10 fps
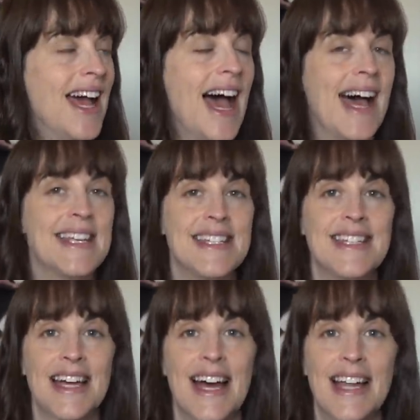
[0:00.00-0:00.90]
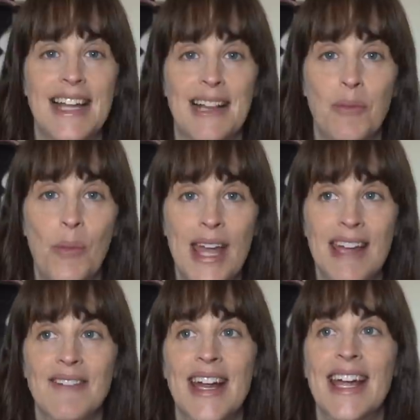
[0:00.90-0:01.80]
and a little
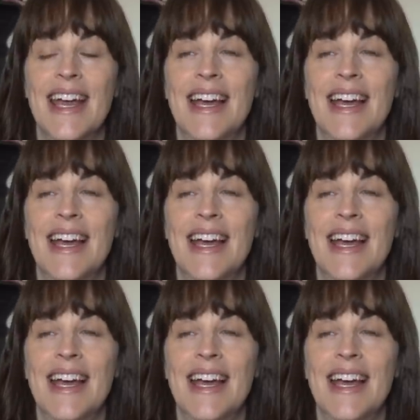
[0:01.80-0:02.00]
weary,